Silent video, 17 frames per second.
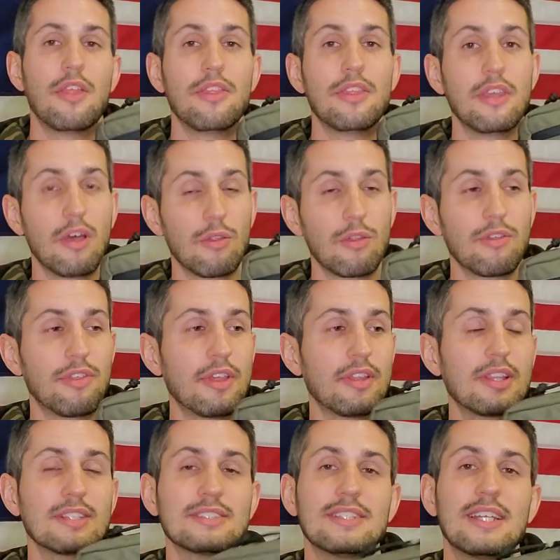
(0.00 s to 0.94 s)
The other thing
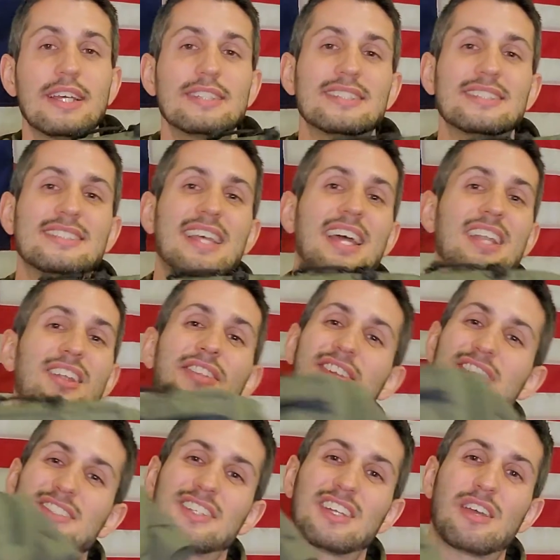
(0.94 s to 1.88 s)
that's nice is that
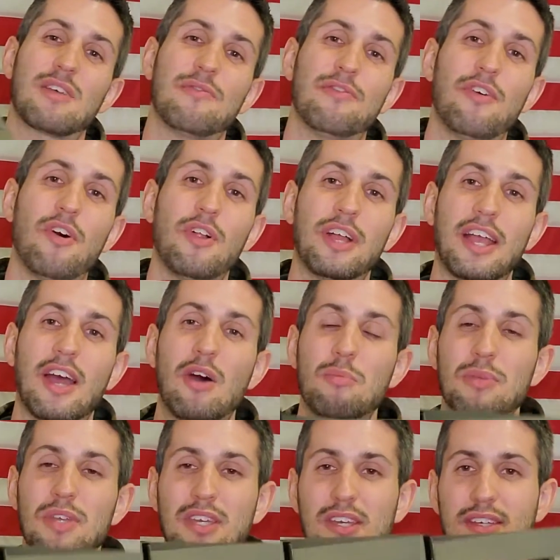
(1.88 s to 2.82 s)
nothing's going to come falling out
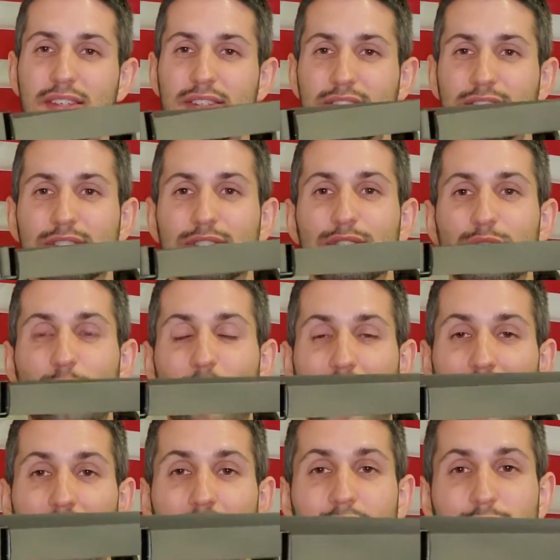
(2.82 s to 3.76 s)
because you
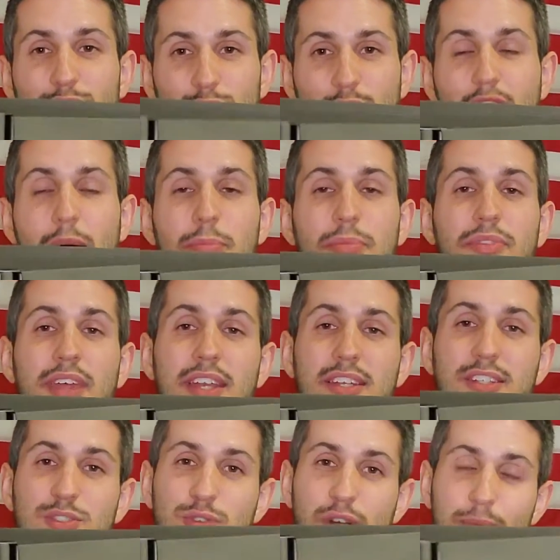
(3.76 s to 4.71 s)
have a strap that
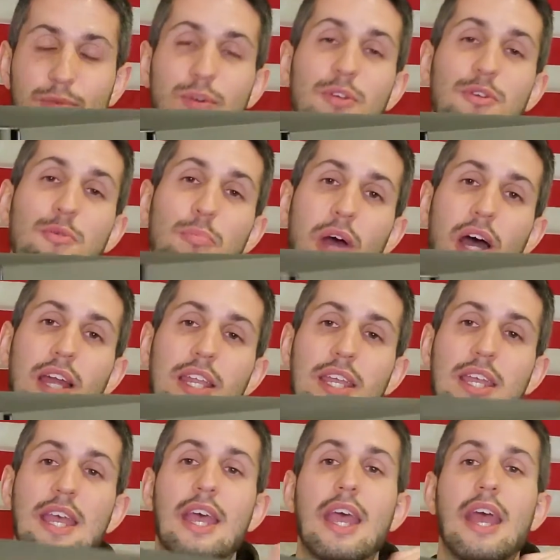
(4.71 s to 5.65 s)
is strapped around your
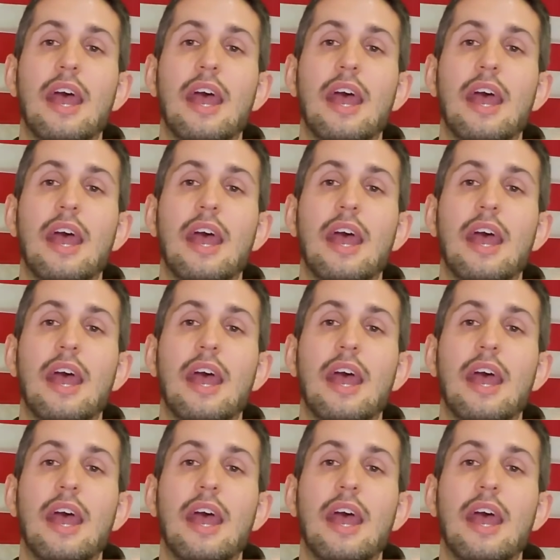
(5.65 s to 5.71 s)
body,